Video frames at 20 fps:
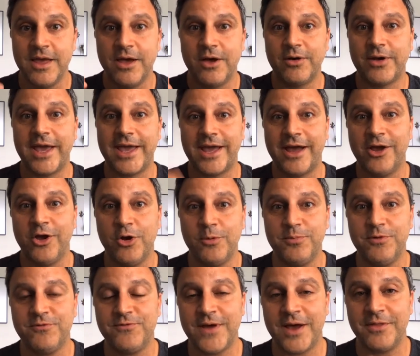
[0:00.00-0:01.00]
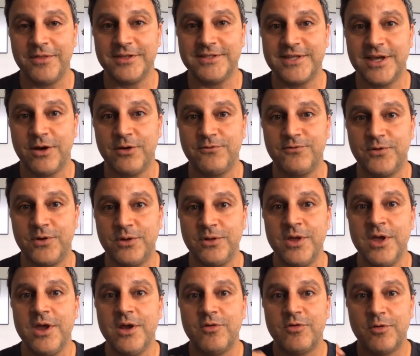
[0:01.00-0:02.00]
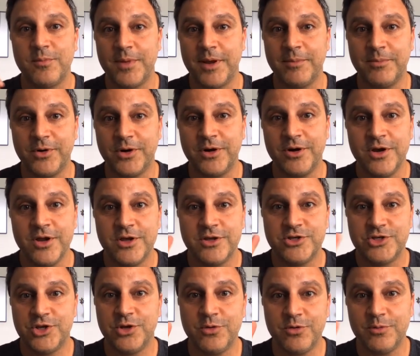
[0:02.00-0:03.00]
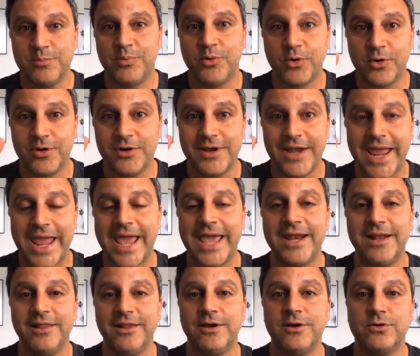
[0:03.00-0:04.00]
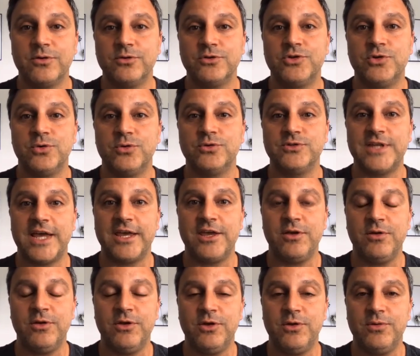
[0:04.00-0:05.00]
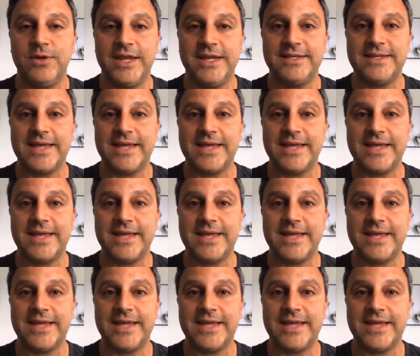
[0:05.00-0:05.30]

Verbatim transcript: Okay, I hope you found this helpful. Remember, two important analytical tools that you, you need to